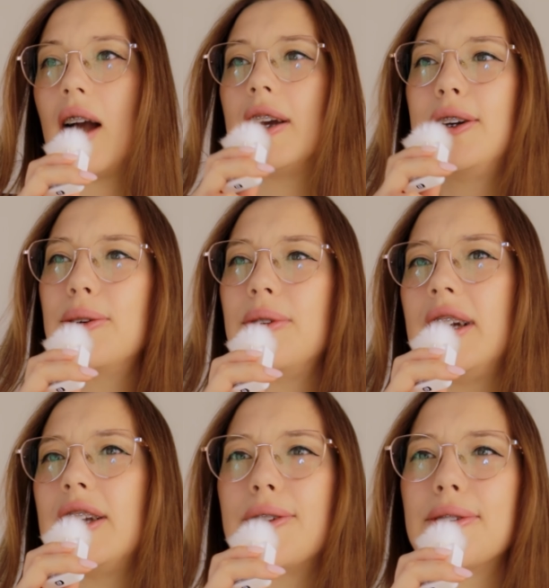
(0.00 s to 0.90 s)
You
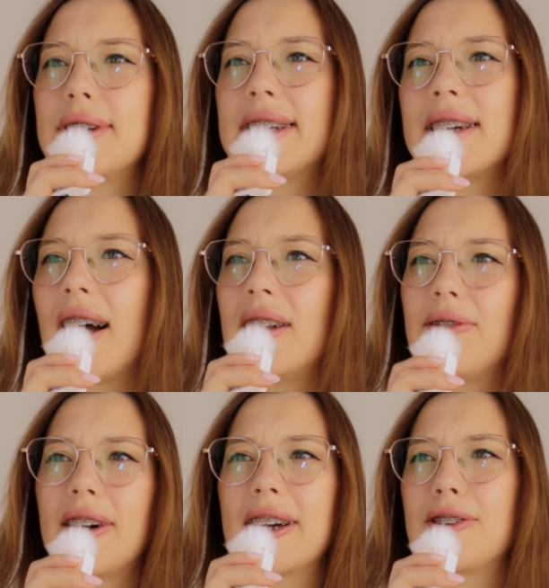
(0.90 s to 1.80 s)
need to assign
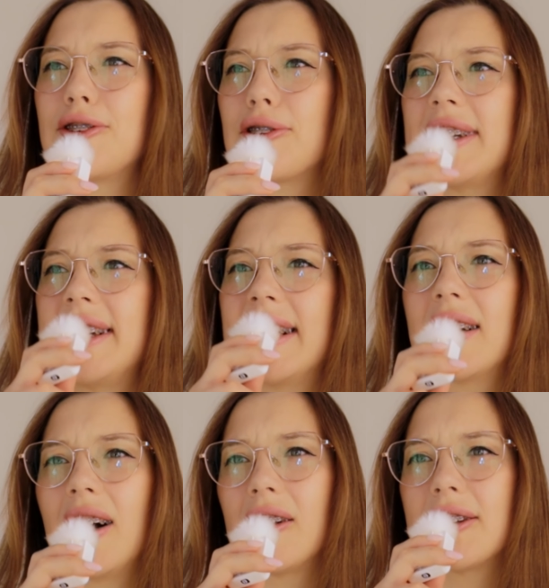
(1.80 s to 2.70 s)
very contrasting
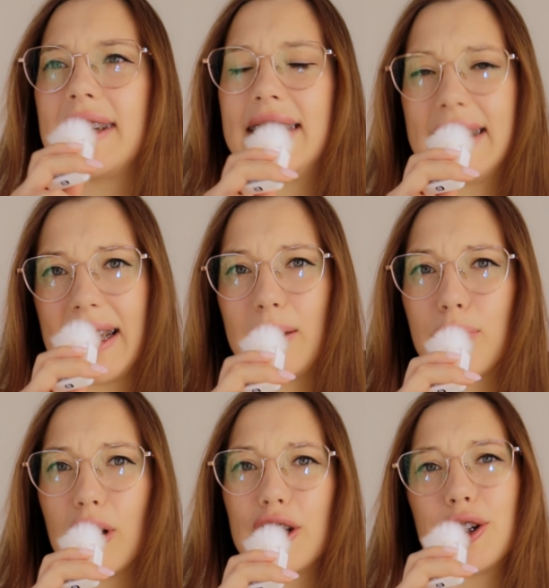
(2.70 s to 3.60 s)
colors in that
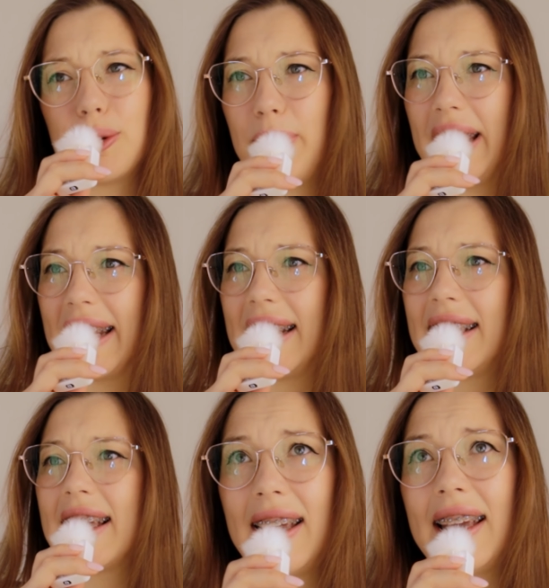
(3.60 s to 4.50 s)
brush to bake
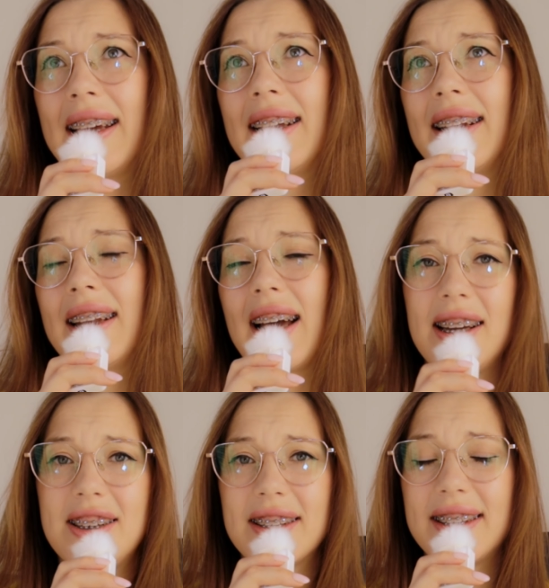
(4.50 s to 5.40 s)
it, and
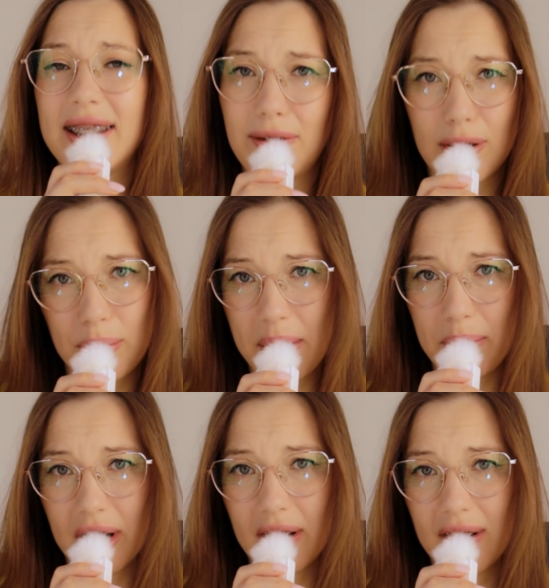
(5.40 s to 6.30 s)
I just never remember.